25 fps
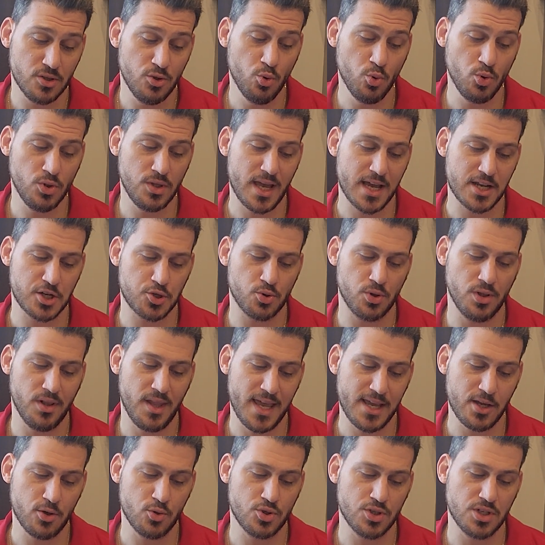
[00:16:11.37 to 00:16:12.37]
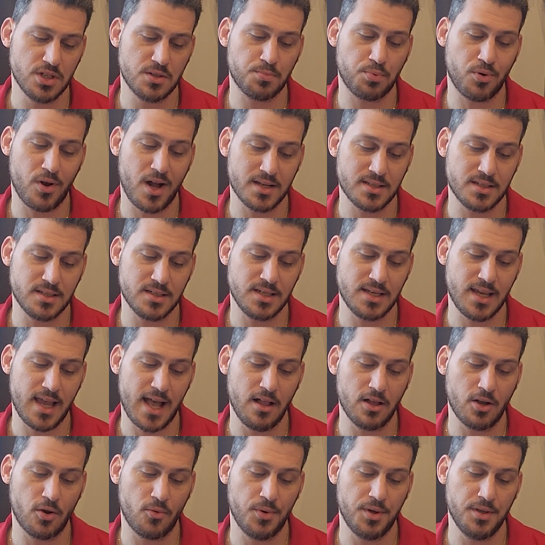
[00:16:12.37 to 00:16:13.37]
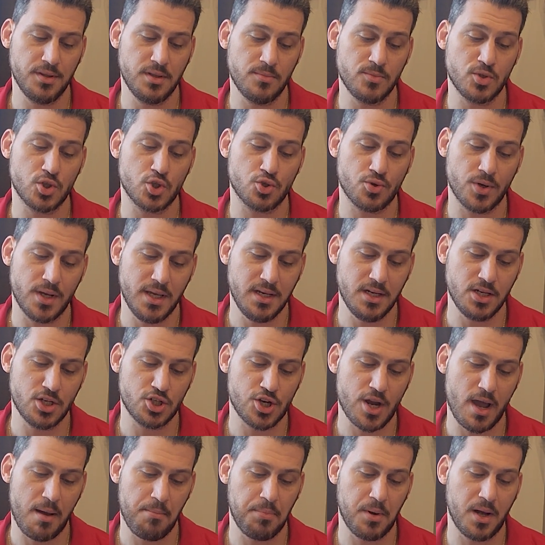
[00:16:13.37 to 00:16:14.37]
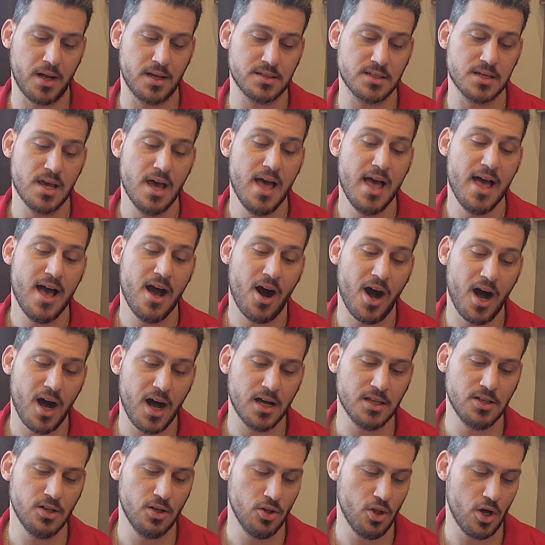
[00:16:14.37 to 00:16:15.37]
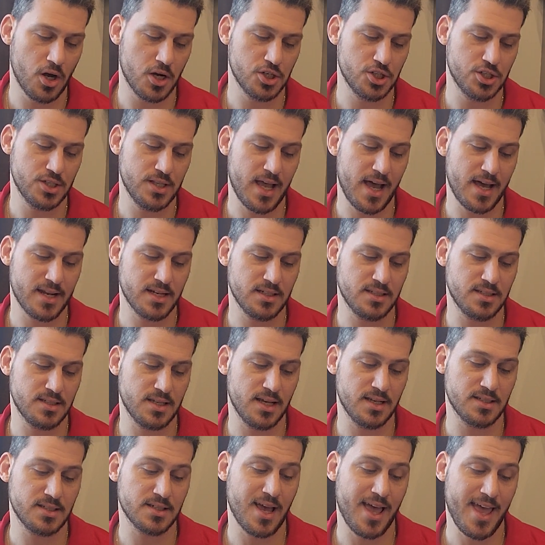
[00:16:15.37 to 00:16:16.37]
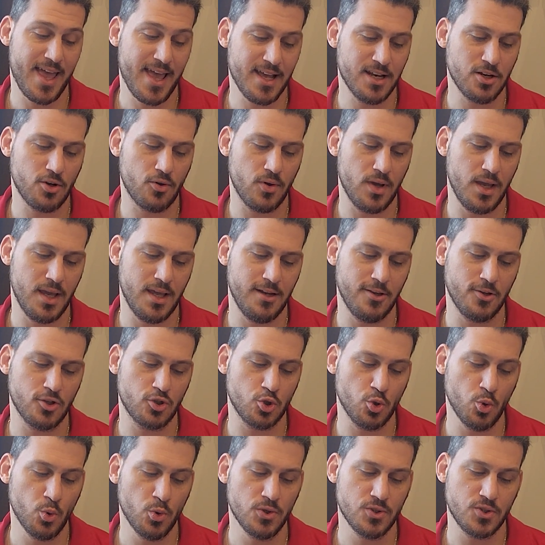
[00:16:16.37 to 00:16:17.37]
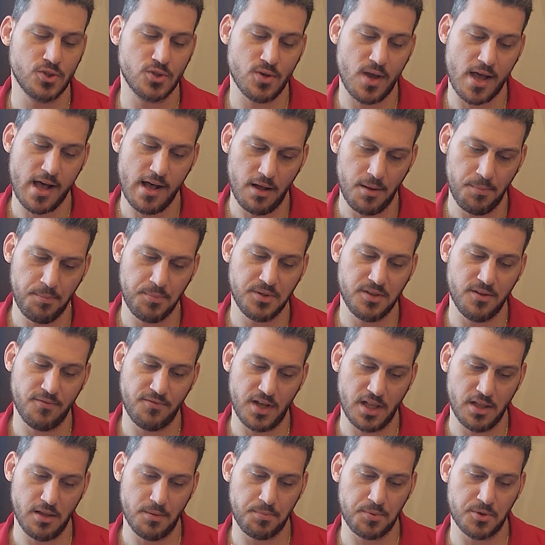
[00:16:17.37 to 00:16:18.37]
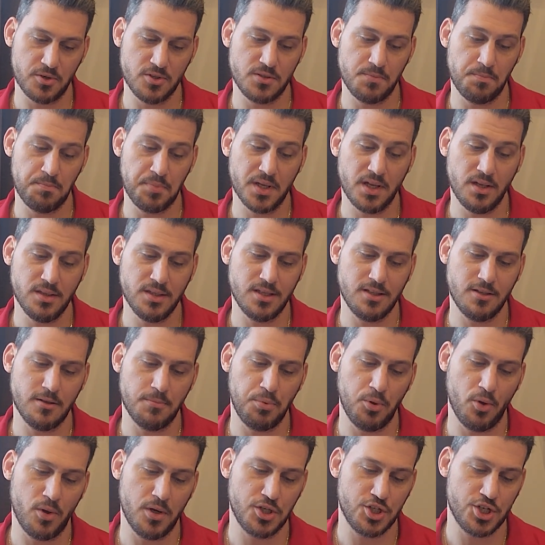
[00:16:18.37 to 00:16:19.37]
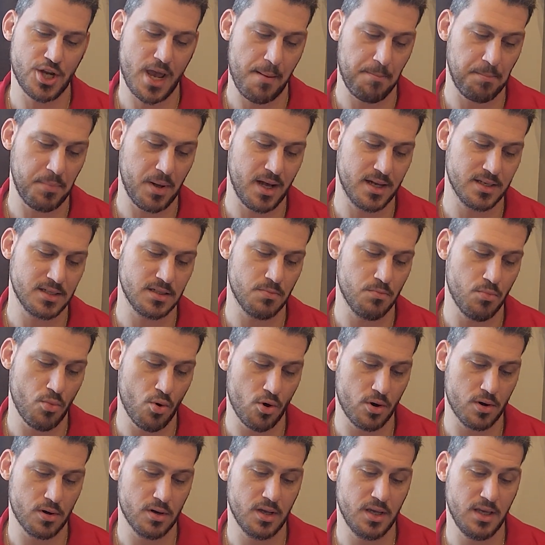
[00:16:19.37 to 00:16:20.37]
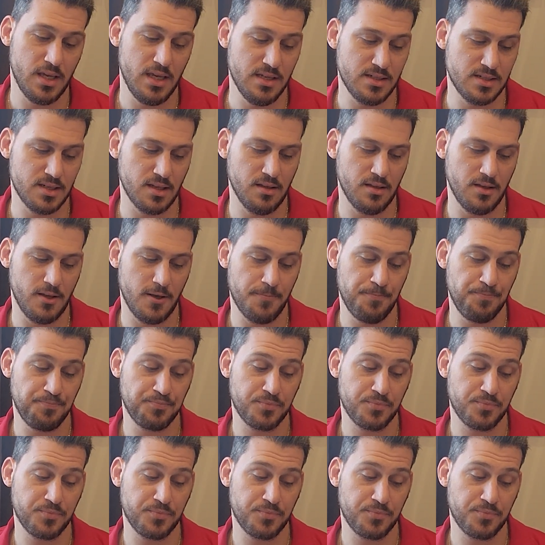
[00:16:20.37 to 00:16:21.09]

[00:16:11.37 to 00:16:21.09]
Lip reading: natural languages, processing algorithms, training chatbots on large data sets, and creating tools to help developers build and deploy chatbots more easily.